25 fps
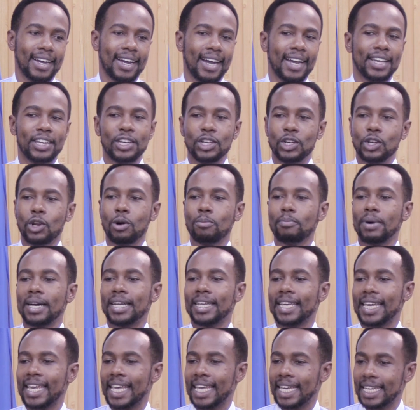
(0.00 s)
I
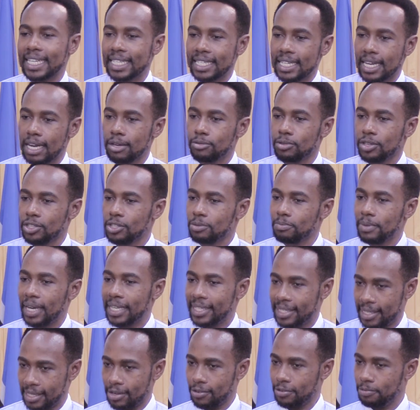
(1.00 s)
normally encourage
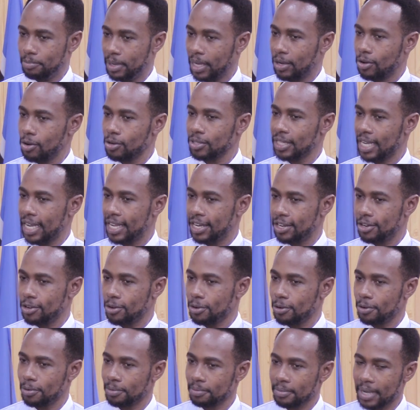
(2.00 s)
myself, because I
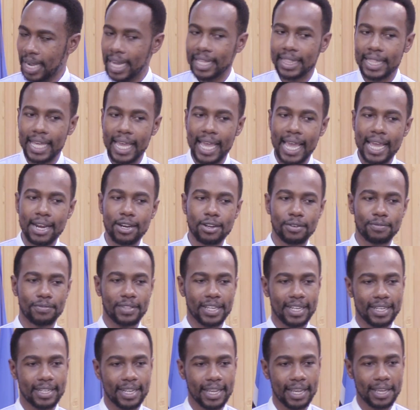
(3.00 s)
know at the end of
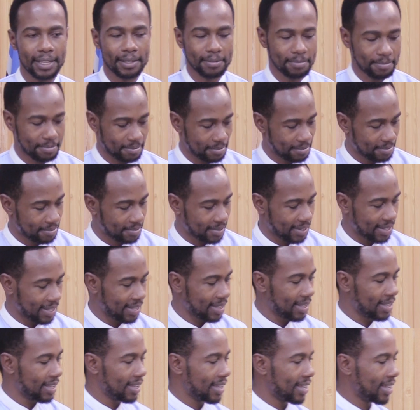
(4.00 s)
the day,
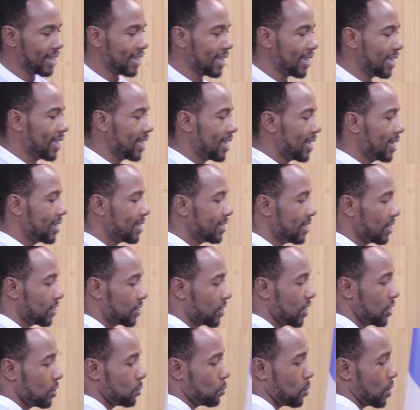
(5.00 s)
the
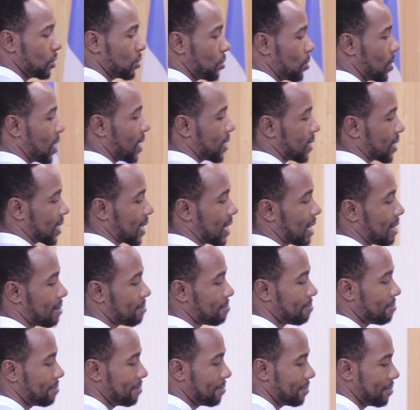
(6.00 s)
situation has
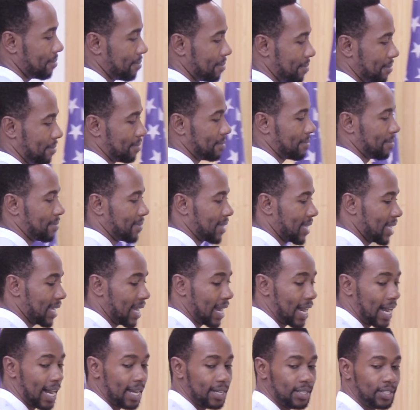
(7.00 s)

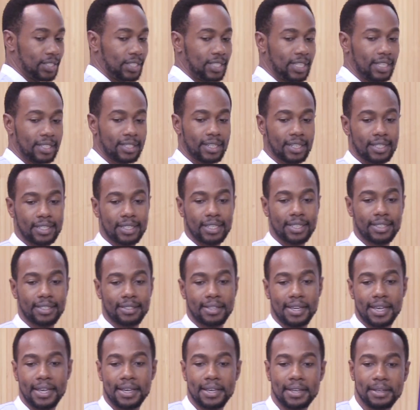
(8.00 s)
come and Jesus is
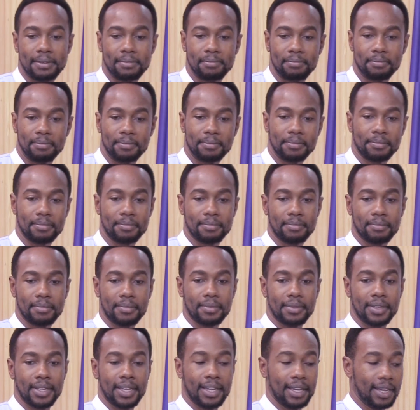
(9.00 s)
there.
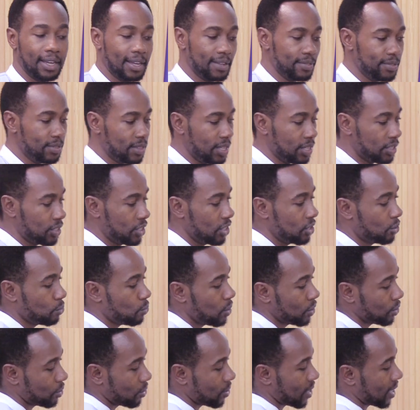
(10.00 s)
The
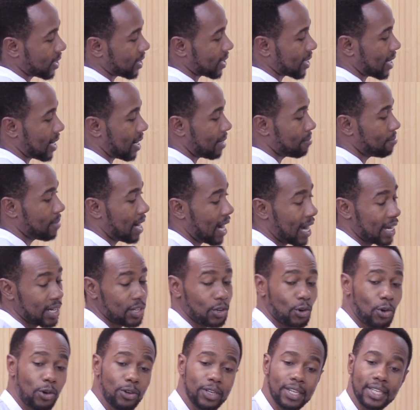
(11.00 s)
situation has come
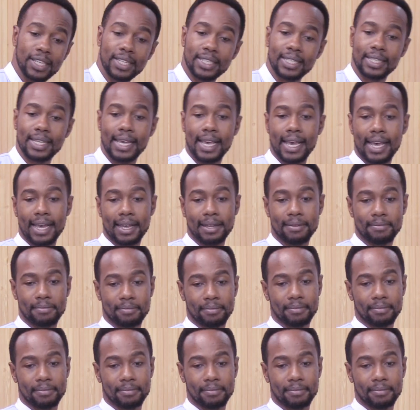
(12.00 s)
and God is there.